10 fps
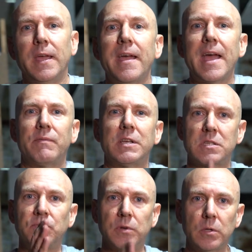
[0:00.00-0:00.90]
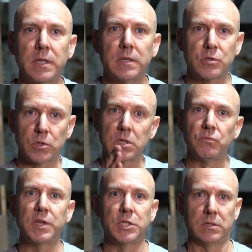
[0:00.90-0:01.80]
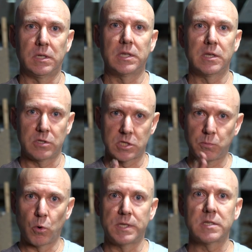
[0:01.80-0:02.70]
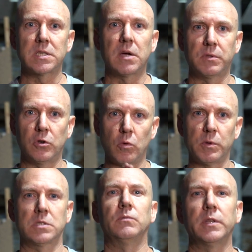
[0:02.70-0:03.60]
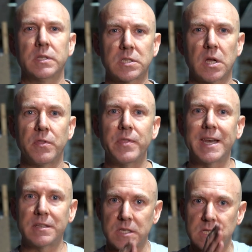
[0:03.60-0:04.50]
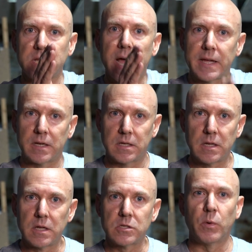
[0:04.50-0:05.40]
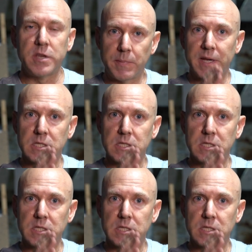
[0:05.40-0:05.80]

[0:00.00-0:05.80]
they have a civilian sort of division that does the sporting stuff, the normal civilian stuff, and that is the Saiga. So when you buy a